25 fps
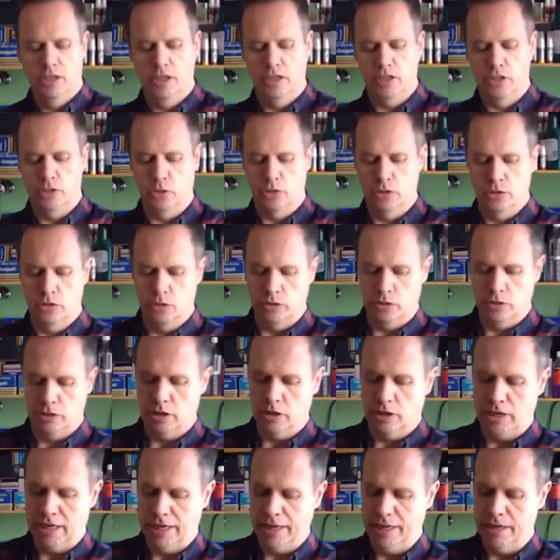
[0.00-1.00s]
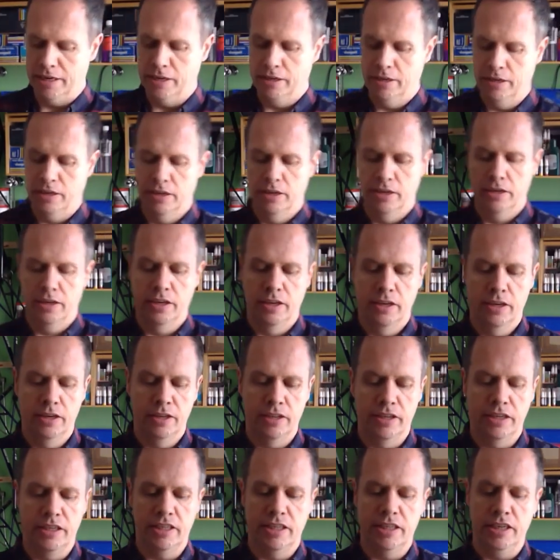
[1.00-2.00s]
It's also going to clean
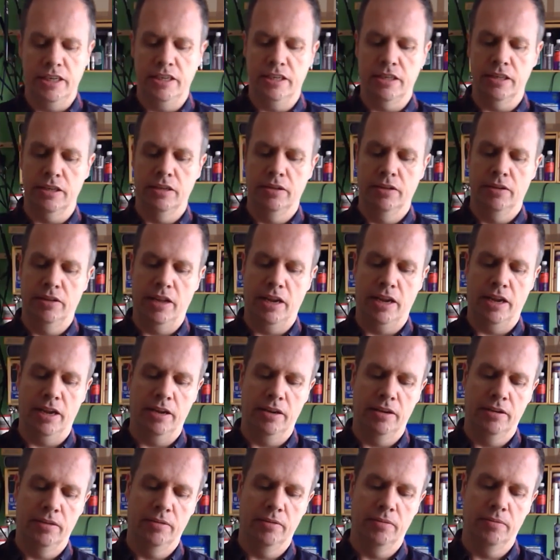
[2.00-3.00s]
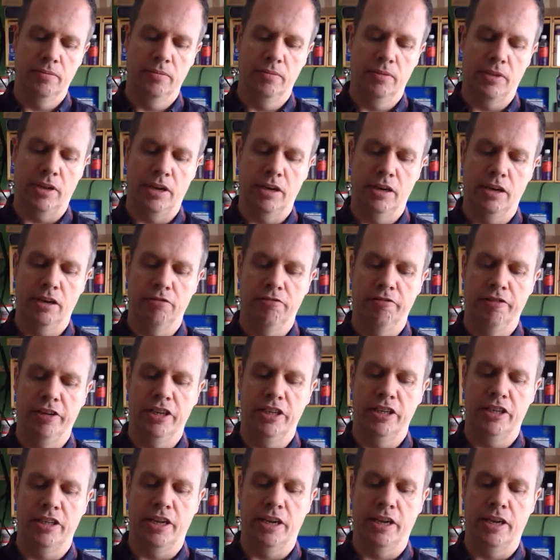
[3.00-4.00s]
the seat there, that little
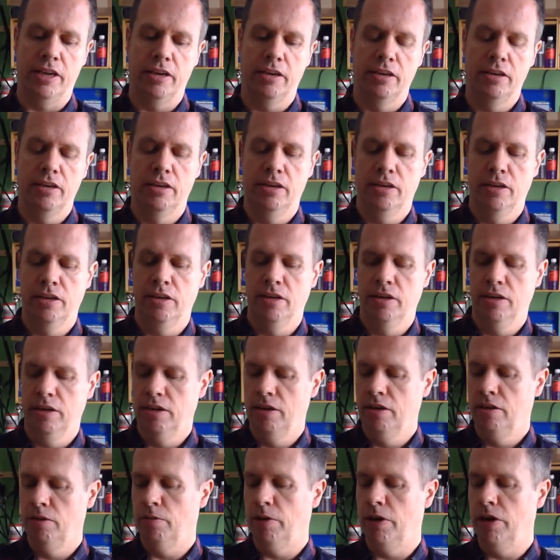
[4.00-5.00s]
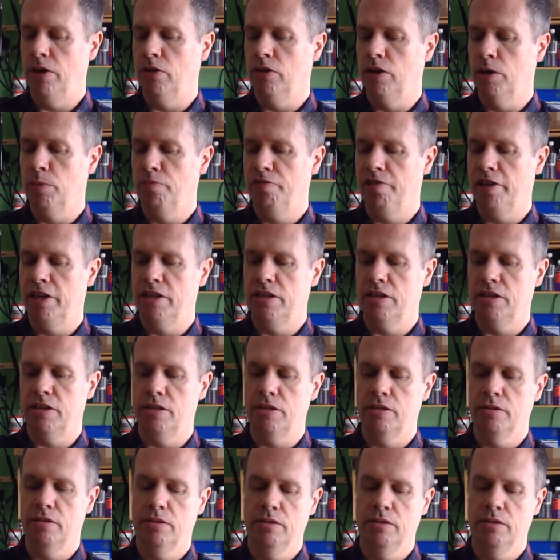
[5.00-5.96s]
ridge there, where you're going to press